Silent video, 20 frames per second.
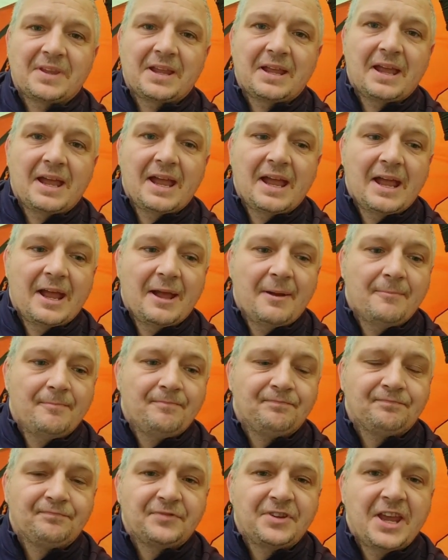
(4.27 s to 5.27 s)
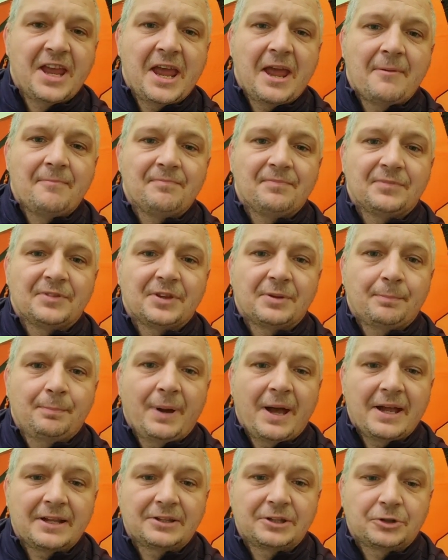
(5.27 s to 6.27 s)
Yeah,
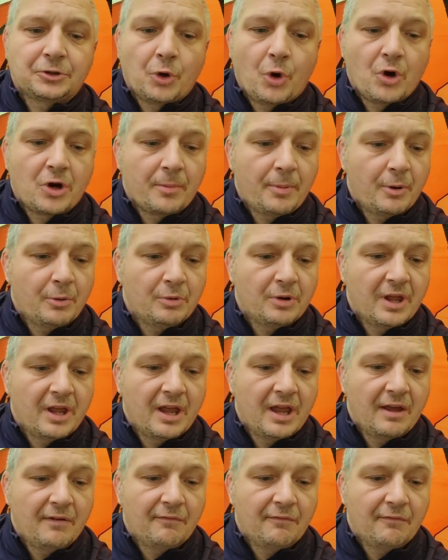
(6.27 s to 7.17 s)
back to talk about the